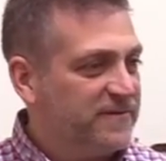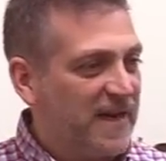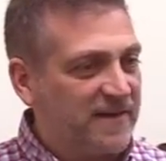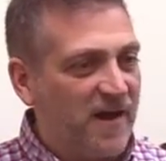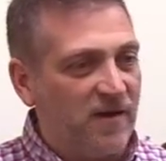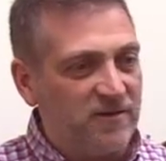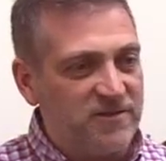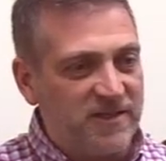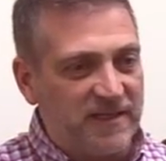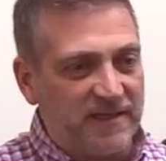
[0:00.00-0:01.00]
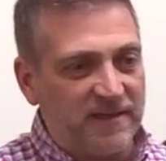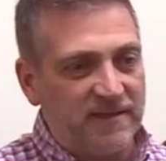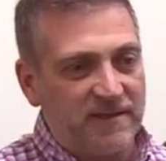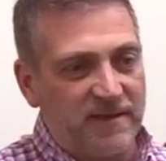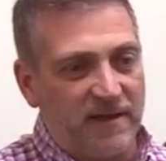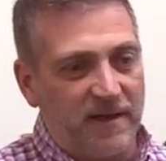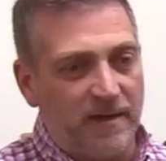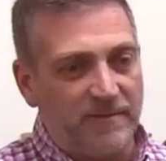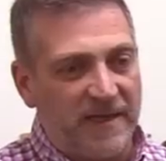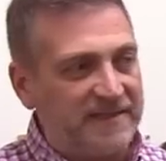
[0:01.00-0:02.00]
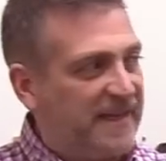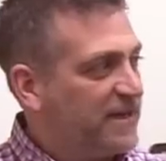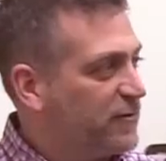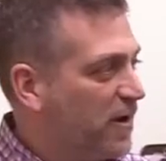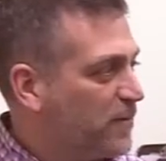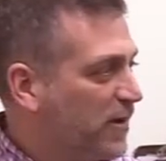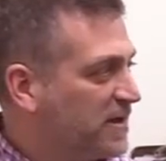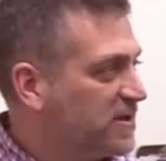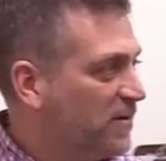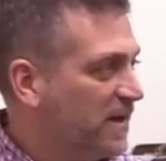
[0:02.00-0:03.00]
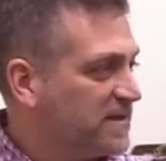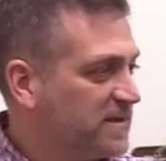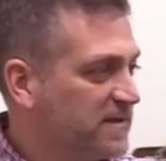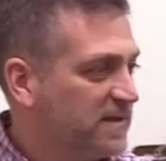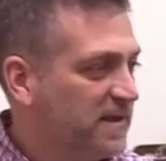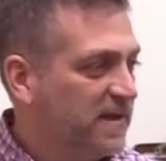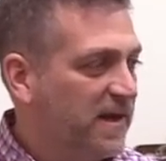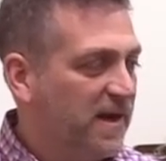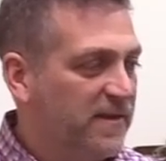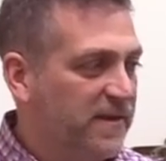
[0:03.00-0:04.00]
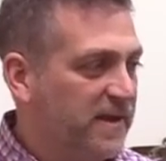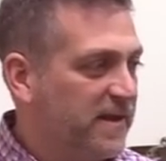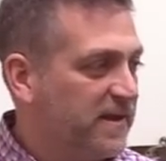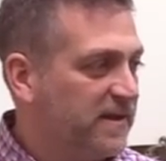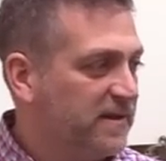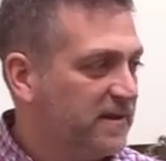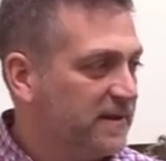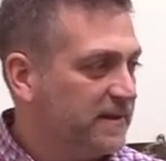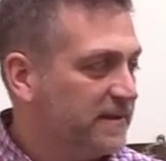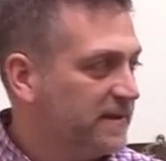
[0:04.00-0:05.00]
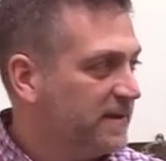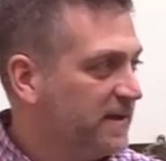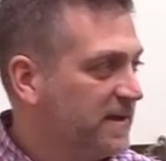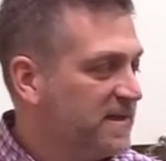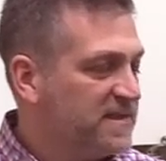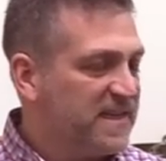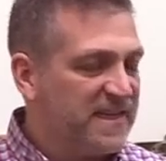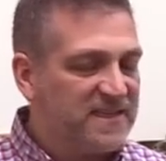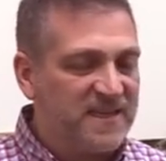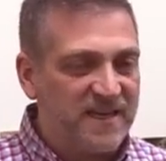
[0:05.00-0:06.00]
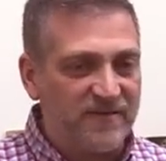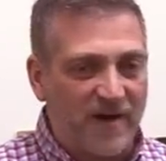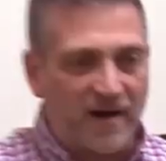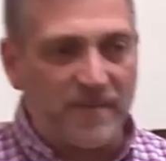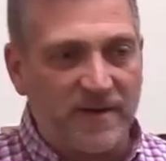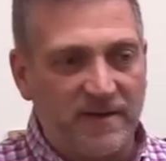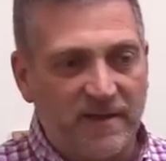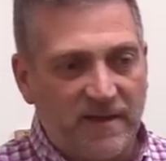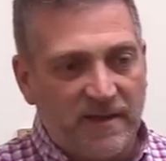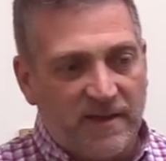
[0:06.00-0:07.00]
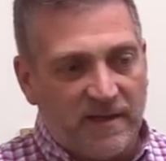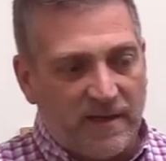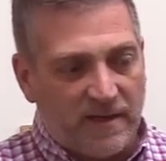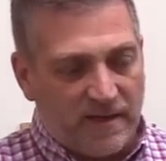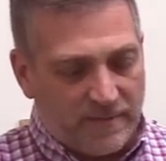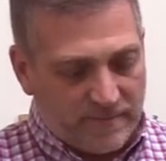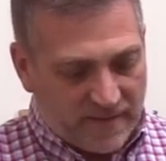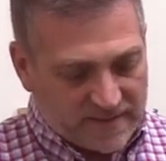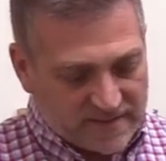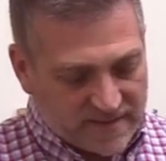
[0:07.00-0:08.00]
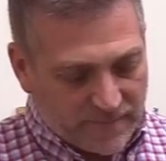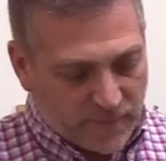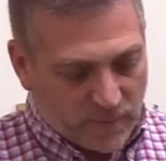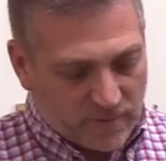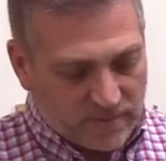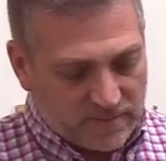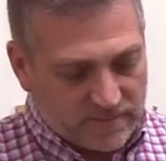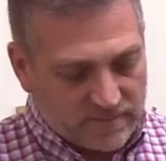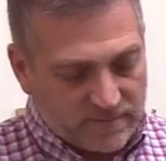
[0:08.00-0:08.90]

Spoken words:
technology that Datron brings to us in the CNC environment, a simple